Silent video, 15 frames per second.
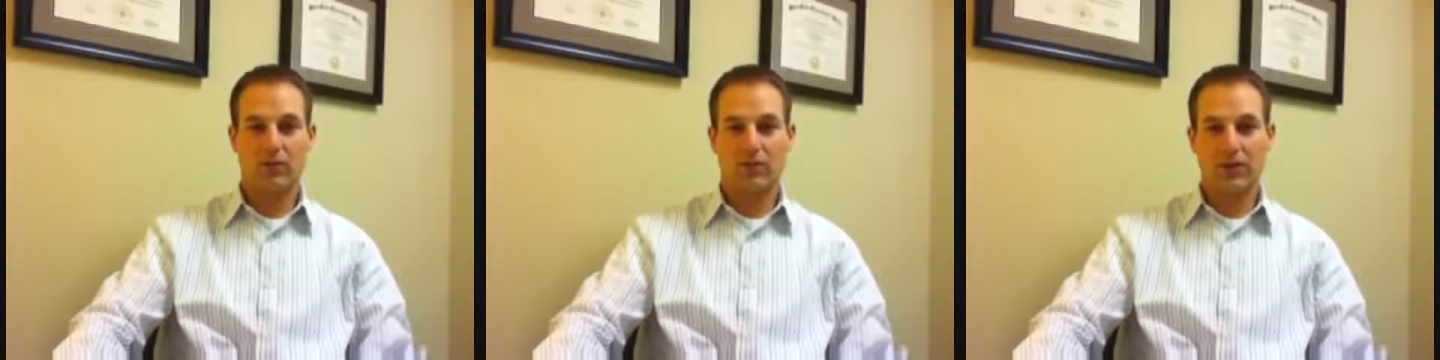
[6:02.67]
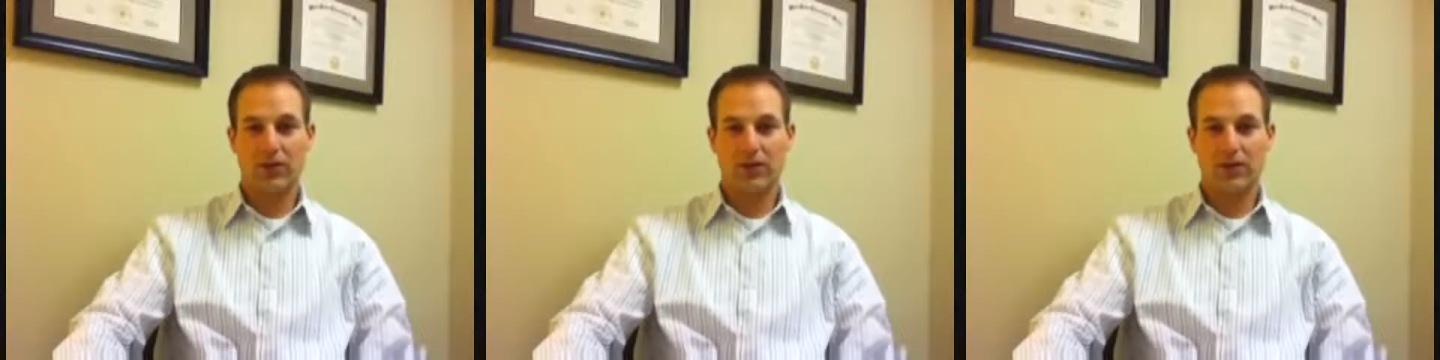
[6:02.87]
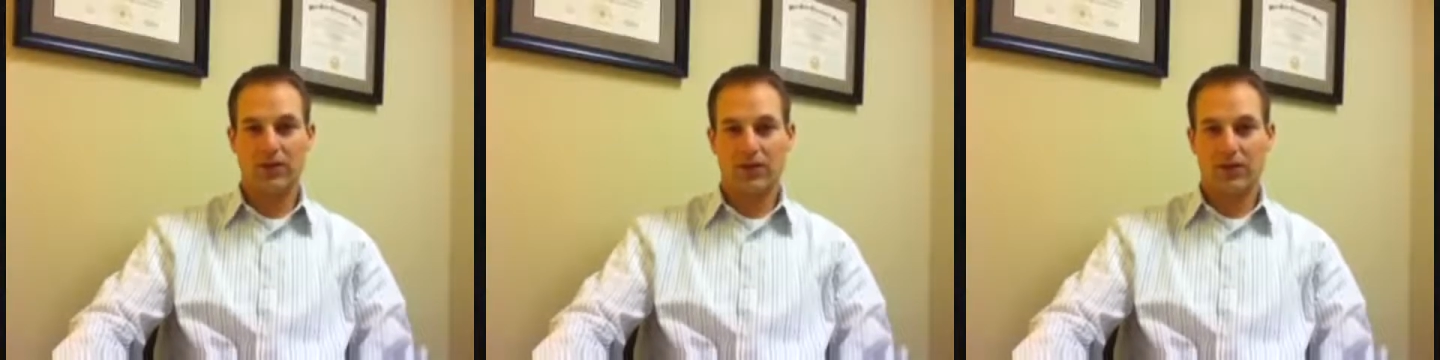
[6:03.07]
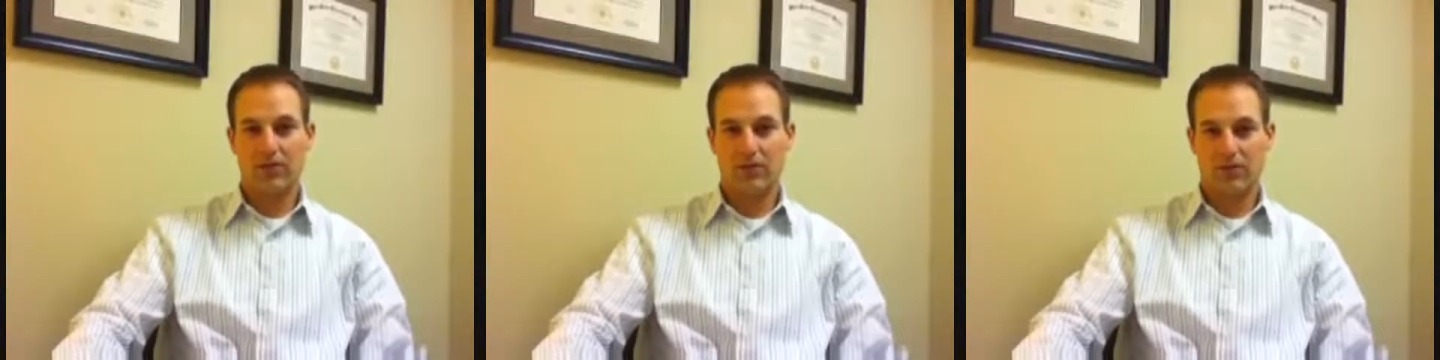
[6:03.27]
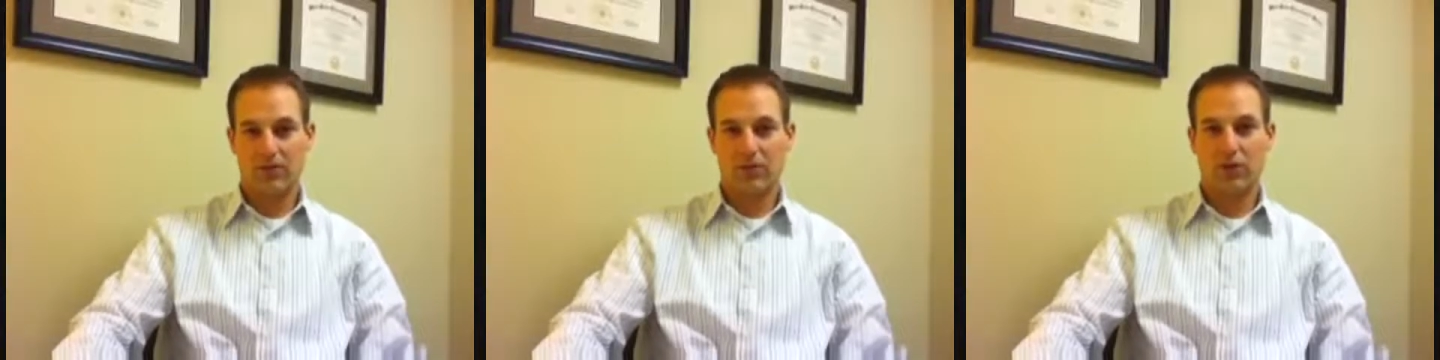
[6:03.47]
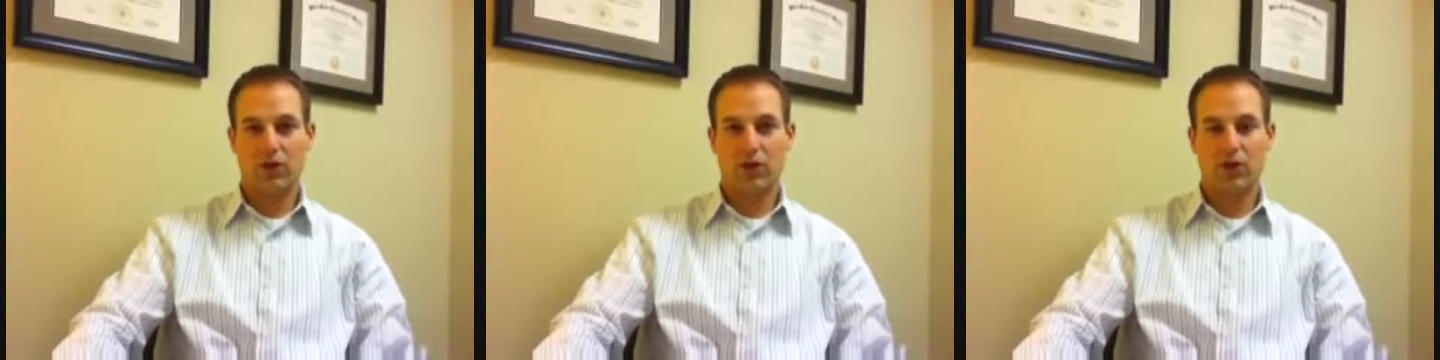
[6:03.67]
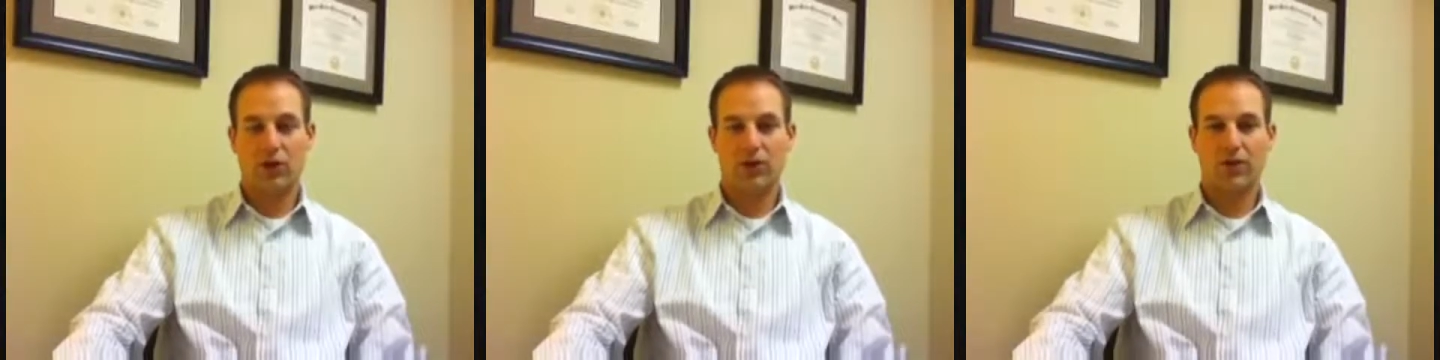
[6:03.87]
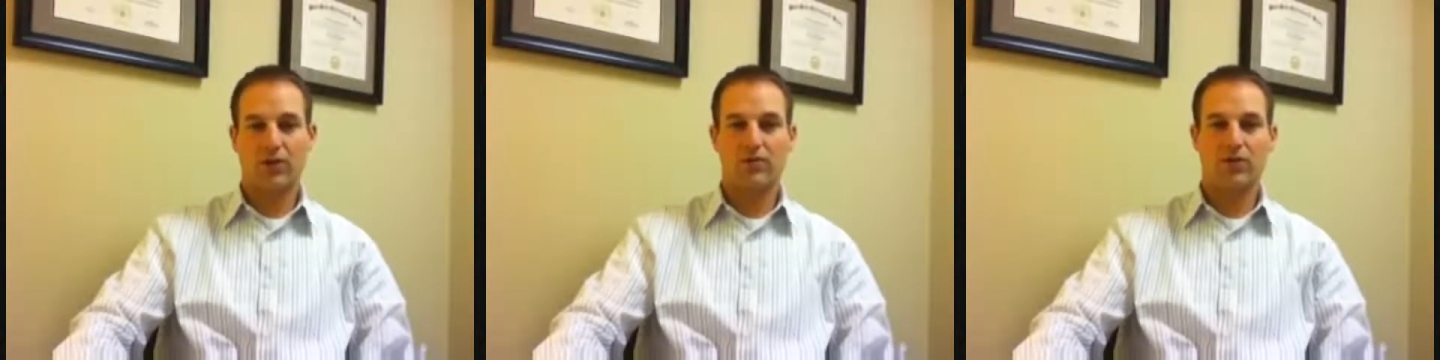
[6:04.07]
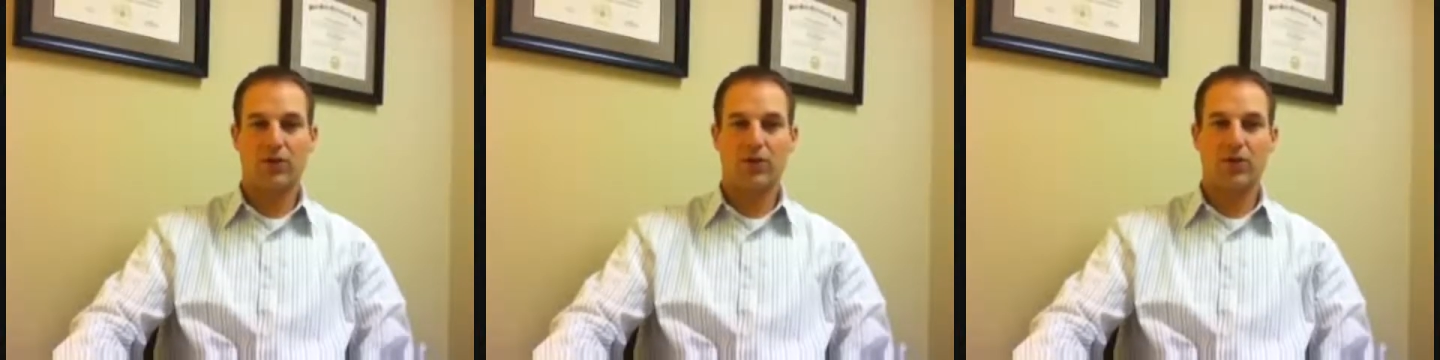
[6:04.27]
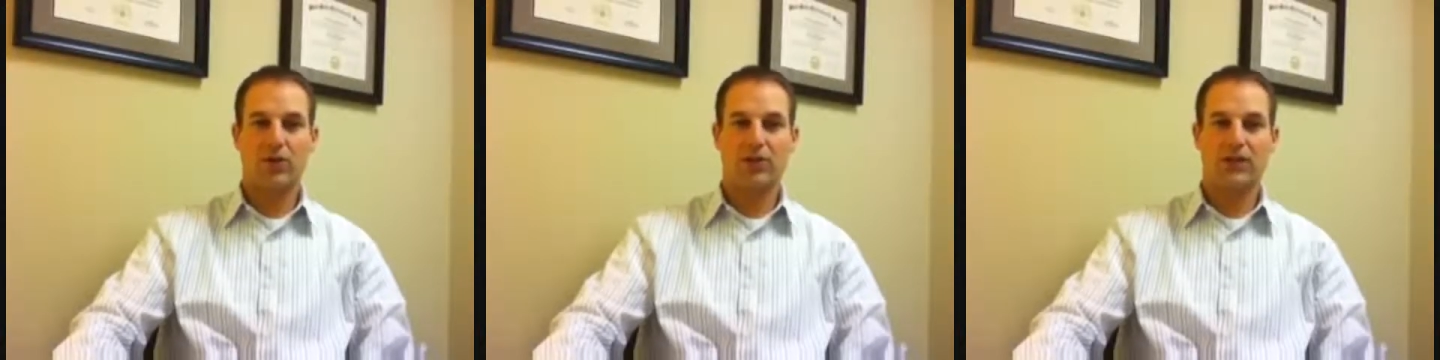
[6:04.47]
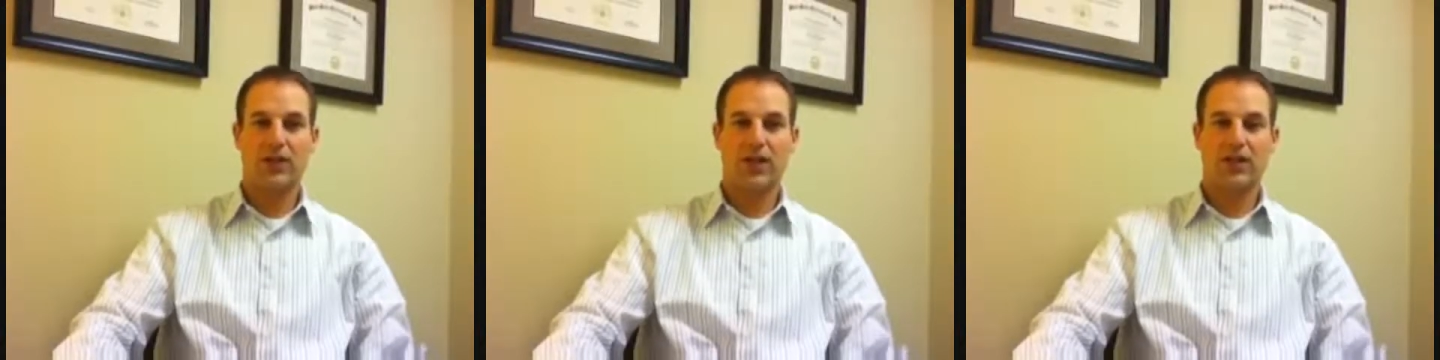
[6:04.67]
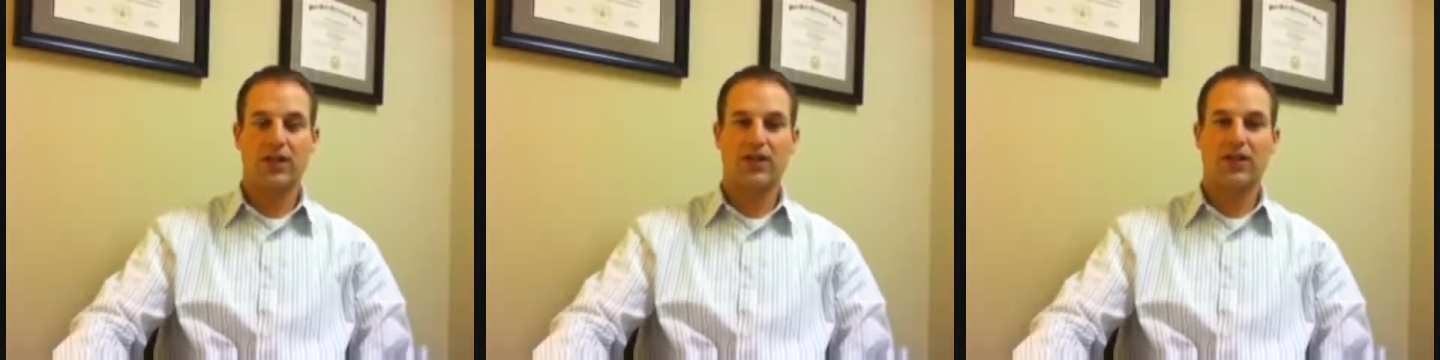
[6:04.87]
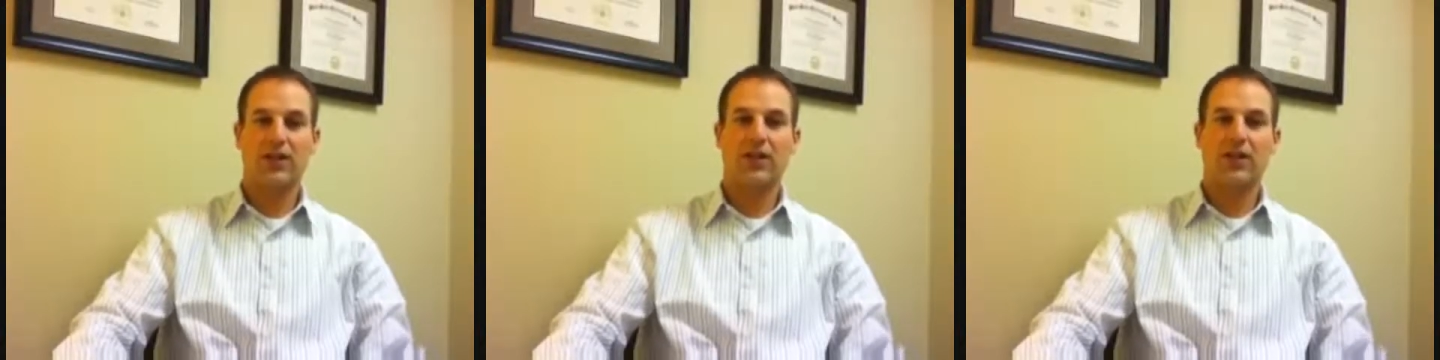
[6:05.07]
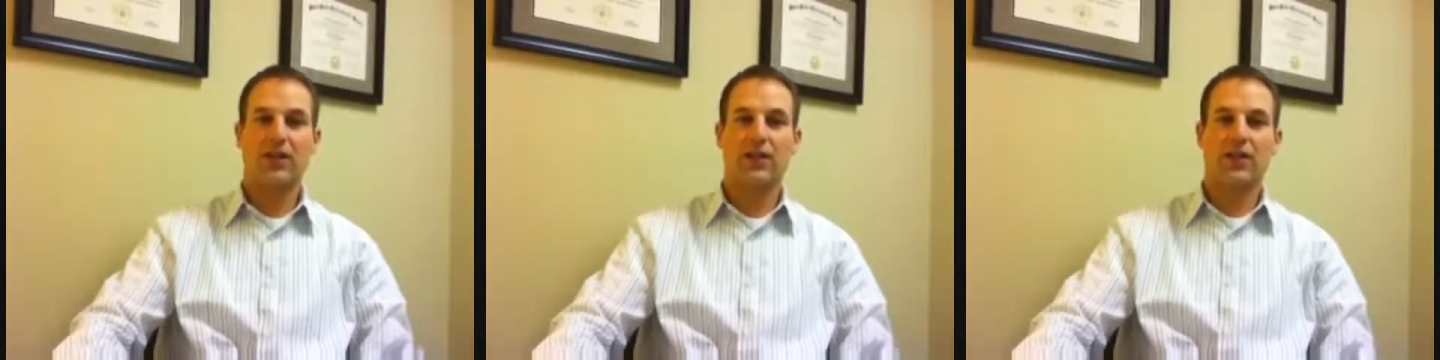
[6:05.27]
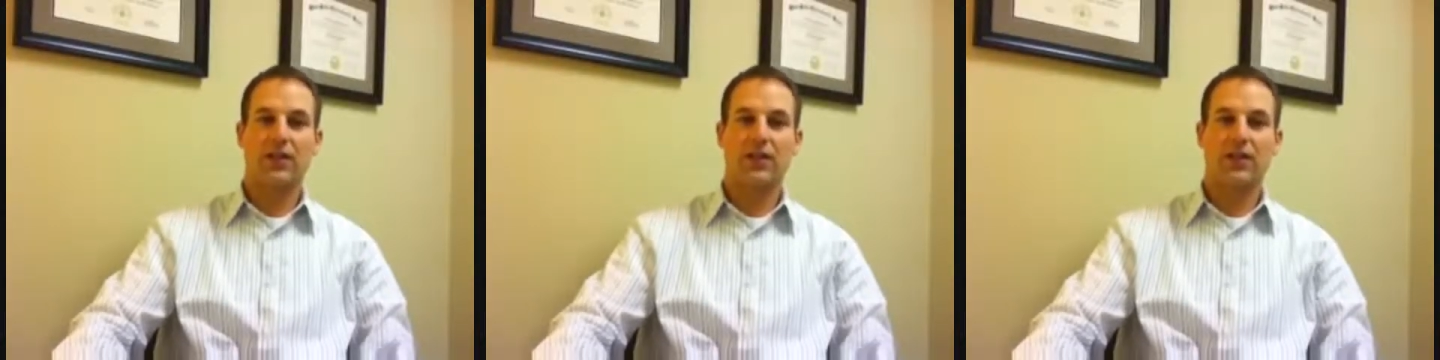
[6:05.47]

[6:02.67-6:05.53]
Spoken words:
your meats before you cook them, so you know exactly